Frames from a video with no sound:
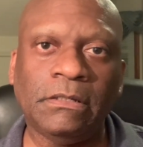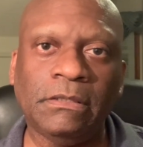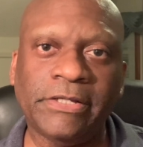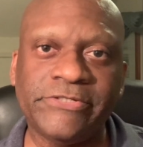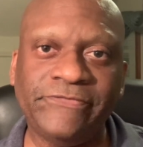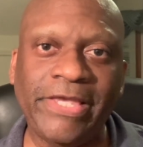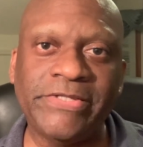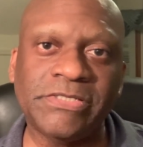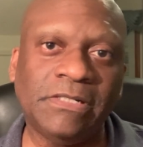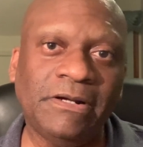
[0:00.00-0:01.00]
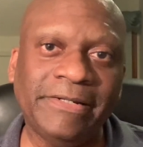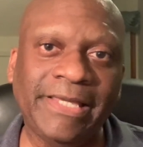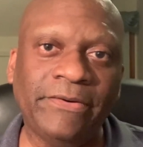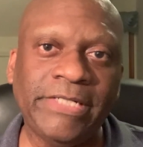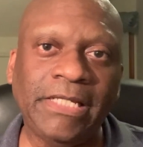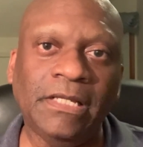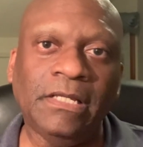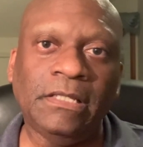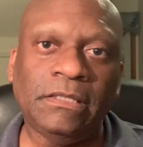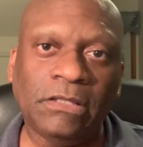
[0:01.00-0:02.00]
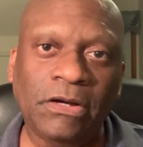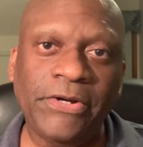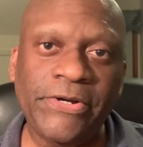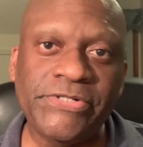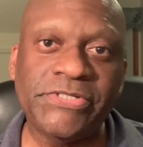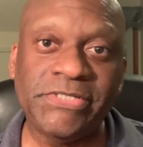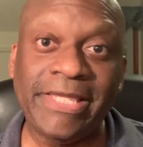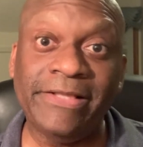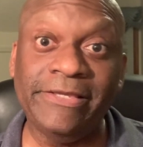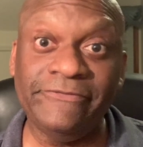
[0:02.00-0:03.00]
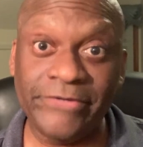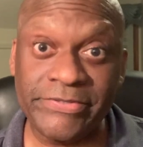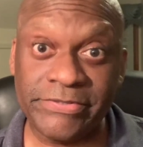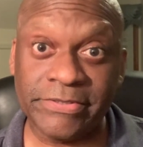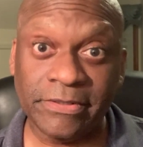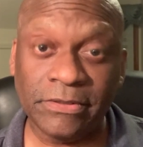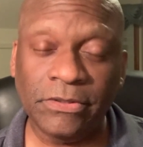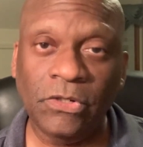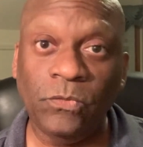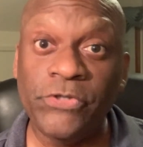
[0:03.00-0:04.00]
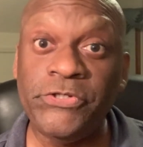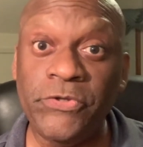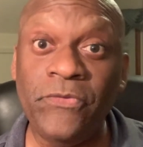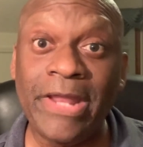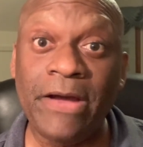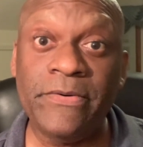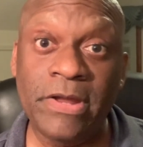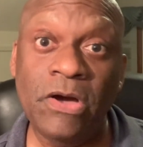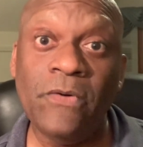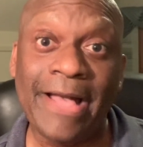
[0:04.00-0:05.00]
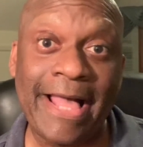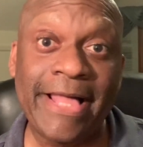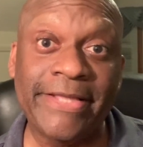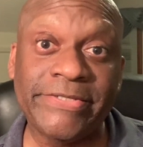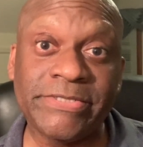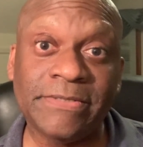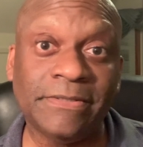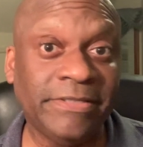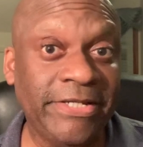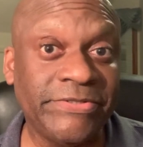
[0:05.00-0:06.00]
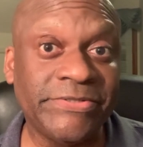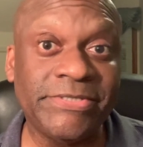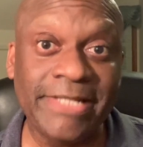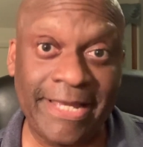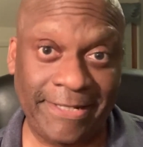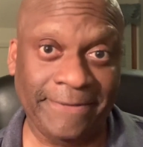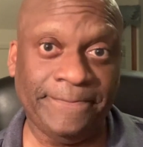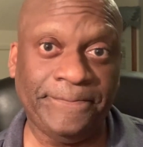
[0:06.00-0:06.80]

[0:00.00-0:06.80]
Las Vegas Clark County Large Scale Event Center, which you now know as Allegiant Stadium.